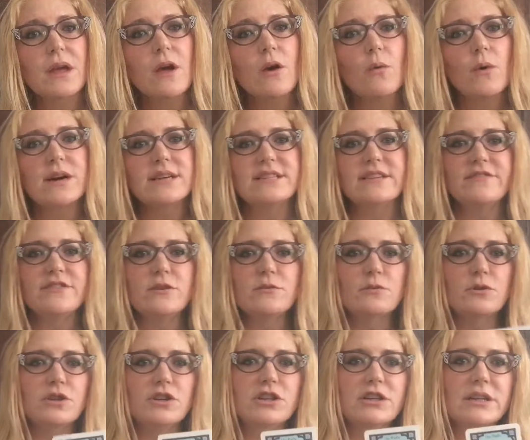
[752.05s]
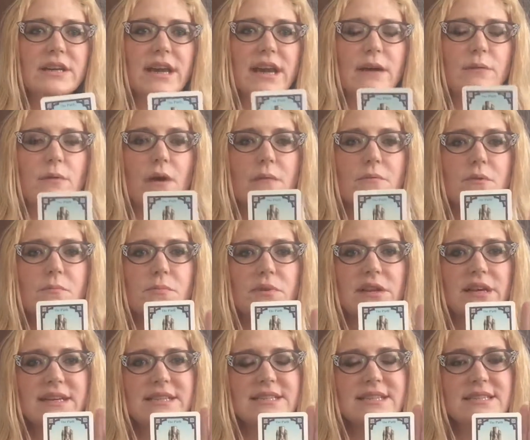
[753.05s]
Whereas if you look at Robert
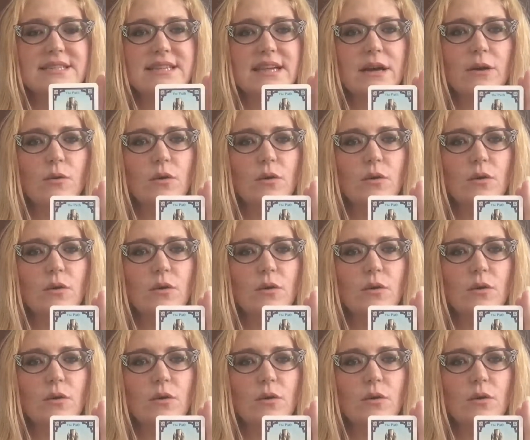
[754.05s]
Place's deck,